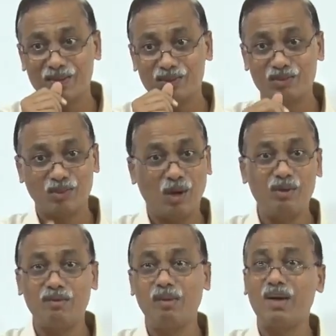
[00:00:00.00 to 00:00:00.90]
So, how
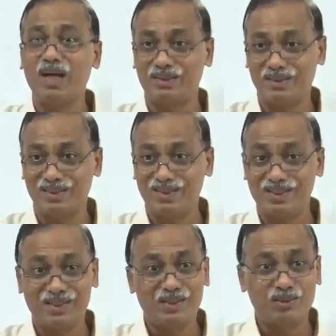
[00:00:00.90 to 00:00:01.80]
it will match?
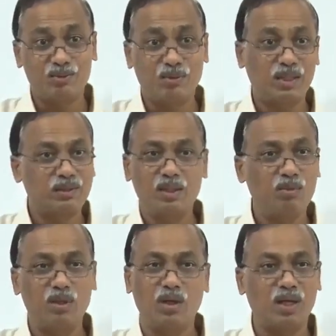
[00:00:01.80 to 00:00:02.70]
So, naturally you
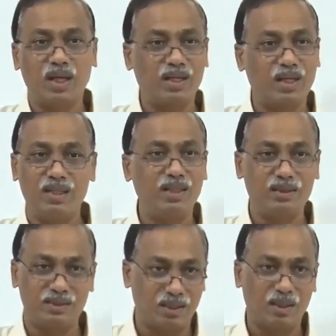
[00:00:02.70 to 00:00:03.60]
will not like any
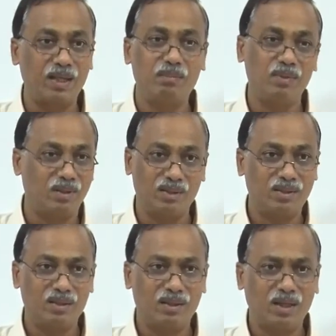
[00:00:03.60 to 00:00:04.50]
teacher like me
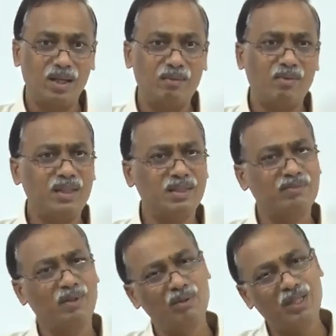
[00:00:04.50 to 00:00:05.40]
right? Why this
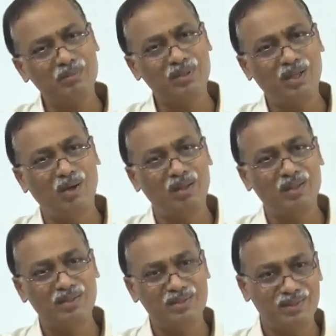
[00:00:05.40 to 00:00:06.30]
fellow keeps saying all
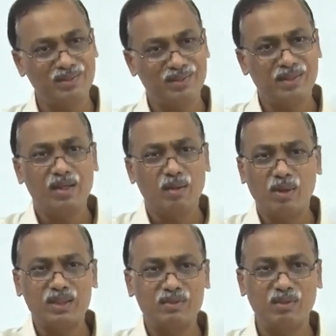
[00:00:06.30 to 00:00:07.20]
this?
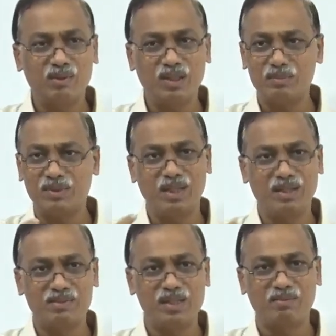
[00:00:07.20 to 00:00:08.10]
Why this fellow keeps saying
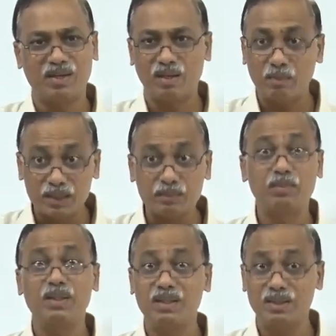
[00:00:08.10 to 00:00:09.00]
in CA final batch,
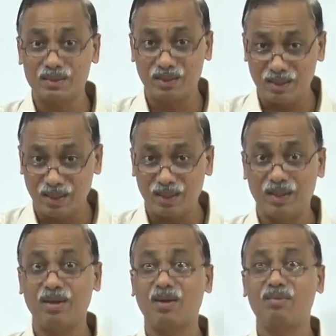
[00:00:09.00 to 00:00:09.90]
please take
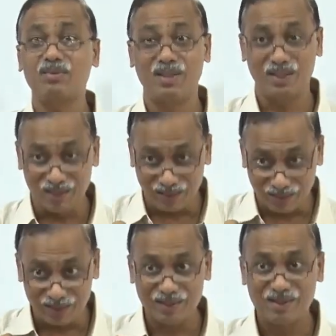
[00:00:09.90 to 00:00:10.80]
care of theory.